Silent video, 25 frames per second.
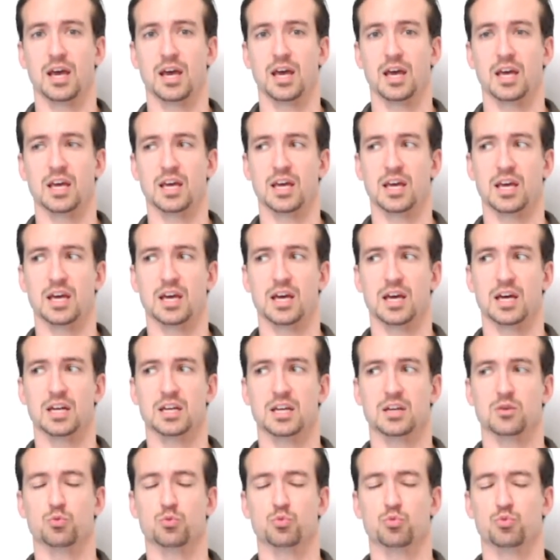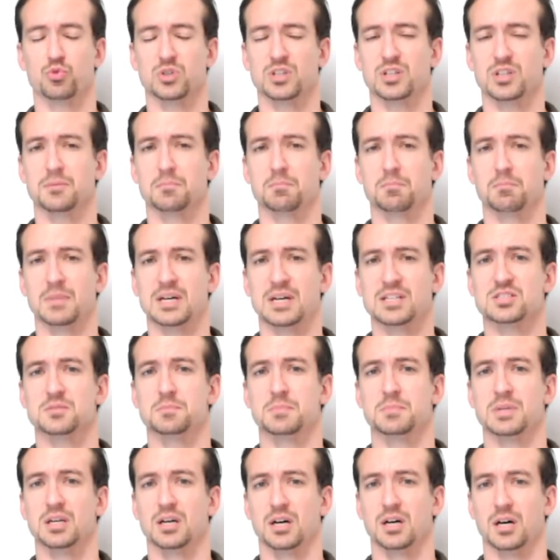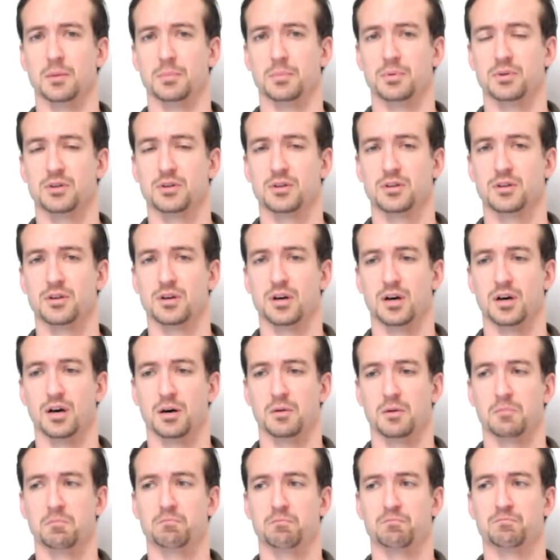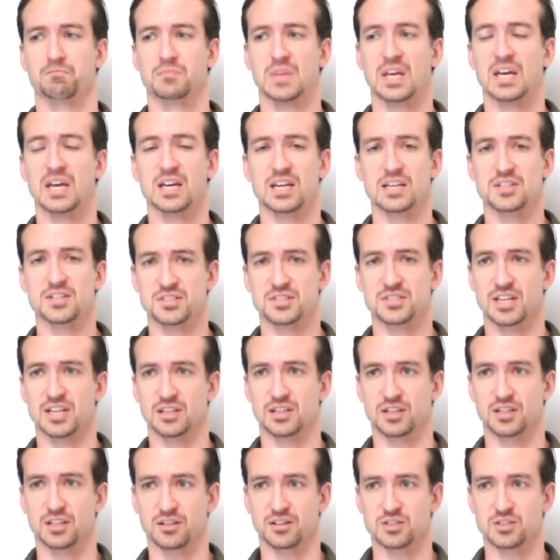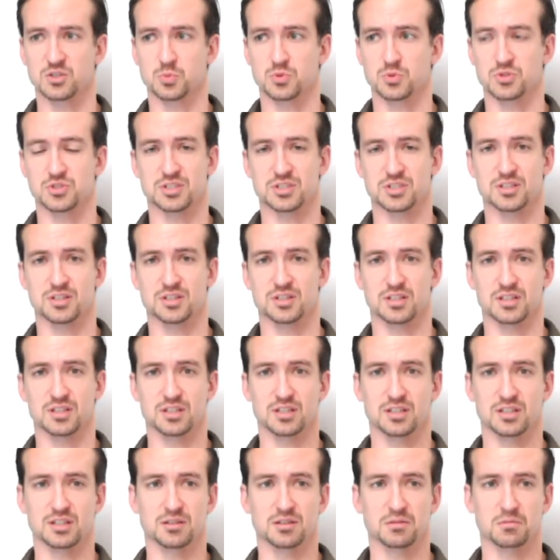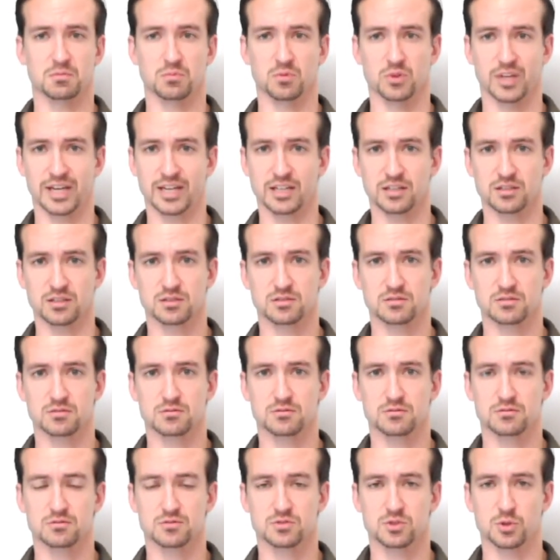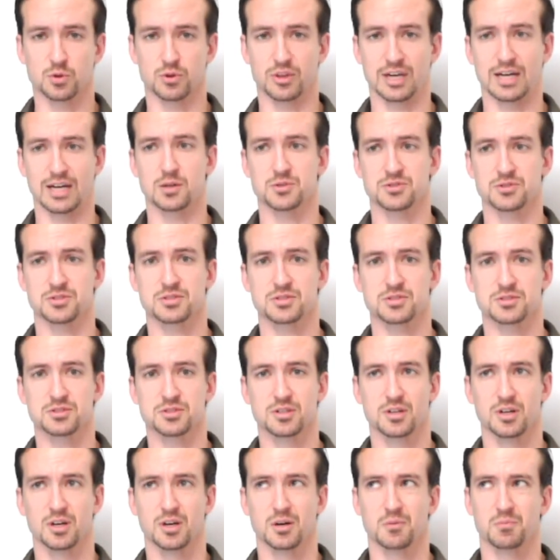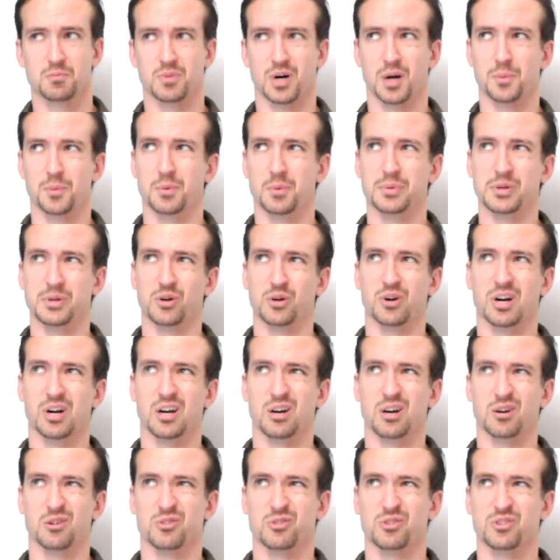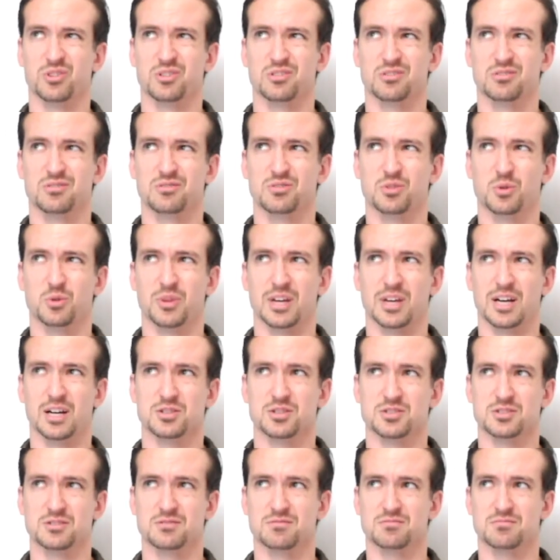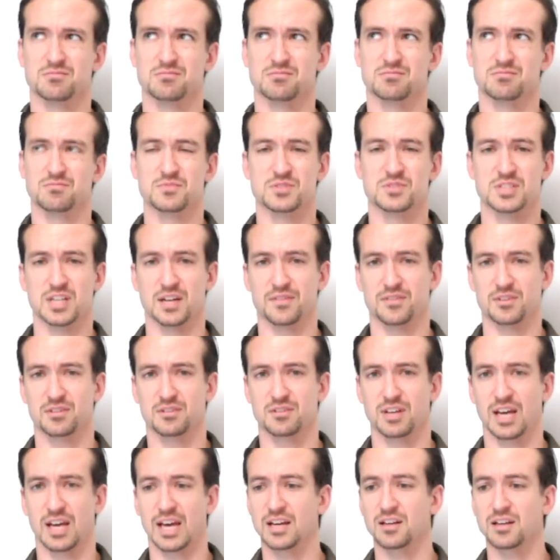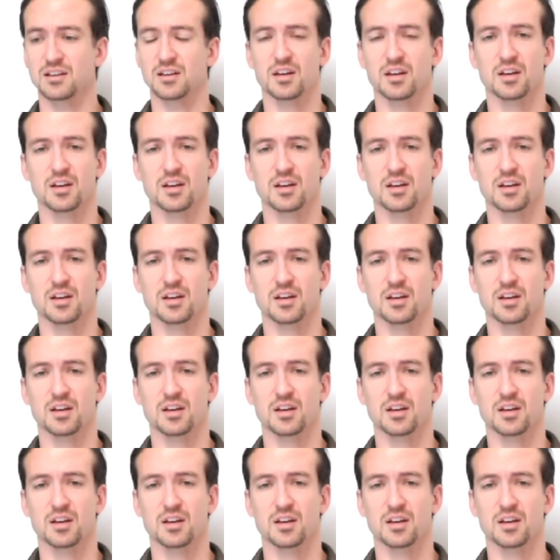And it really messed me up um, incidentally, this was in the late 2000s, probably around 2007, 8,